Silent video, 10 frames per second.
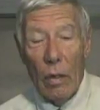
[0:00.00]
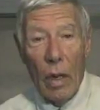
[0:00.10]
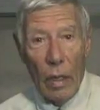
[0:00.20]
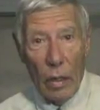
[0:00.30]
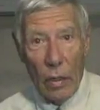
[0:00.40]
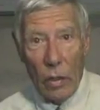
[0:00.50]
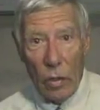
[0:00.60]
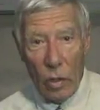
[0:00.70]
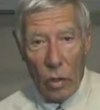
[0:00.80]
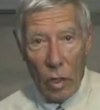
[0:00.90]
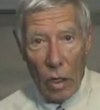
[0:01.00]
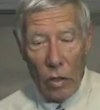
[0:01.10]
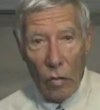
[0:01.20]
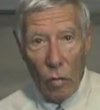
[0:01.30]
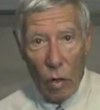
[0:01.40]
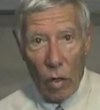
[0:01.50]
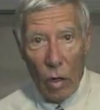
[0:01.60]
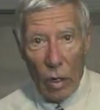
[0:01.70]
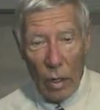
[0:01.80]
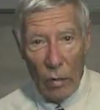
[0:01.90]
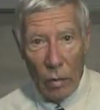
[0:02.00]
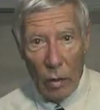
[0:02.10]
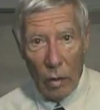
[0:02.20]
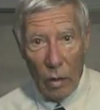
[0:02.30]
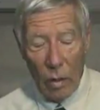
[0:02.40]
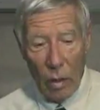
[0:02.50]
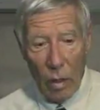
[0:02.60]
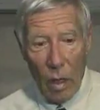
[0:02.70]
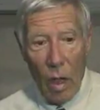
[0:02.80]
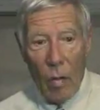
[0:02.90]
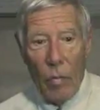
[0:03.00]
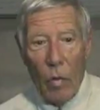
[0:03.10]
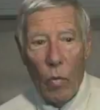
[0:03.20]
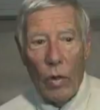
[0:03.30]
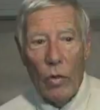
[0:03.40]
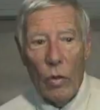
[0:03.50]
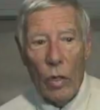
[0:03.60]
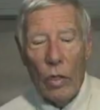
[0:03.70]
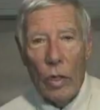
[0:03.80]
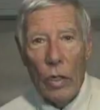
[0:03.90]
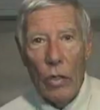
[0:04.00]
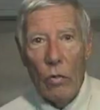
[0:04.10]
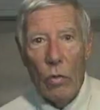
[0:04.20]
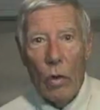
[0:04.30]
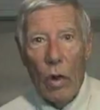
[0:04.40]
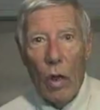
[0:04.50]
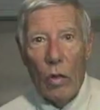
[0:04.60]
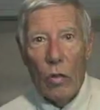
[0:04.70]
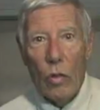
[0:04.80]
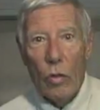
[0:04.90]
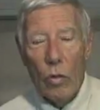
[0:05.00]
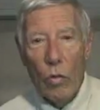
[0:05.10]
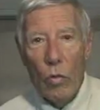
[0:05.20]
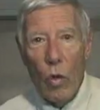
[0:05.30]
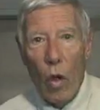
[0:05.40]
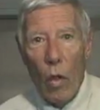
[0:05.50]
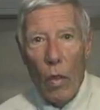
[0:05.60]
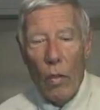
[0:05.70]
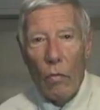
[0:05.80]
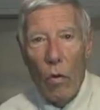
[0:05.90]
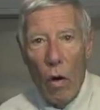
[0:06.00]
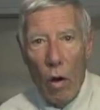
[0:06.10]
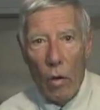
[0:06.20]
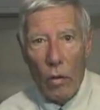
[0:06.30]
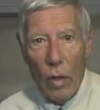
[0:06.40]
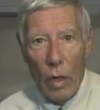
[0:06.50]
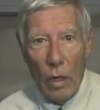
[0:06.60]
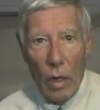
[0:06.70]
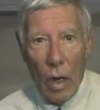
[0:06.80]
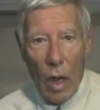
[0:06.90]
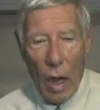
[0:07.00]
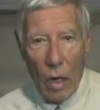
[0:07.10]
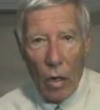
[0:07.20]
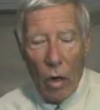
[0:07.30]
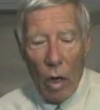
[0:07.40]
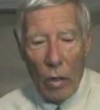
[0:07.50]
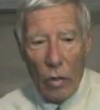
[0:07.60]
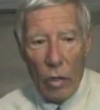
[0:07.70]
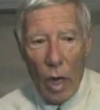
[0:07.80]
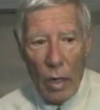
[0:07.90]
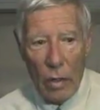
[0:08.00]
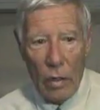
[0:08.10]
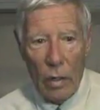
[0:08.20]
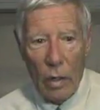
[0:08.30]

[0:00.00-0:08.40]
Not that the 6 days of work are evil, but when you continue to do the wrong thing in God's sight,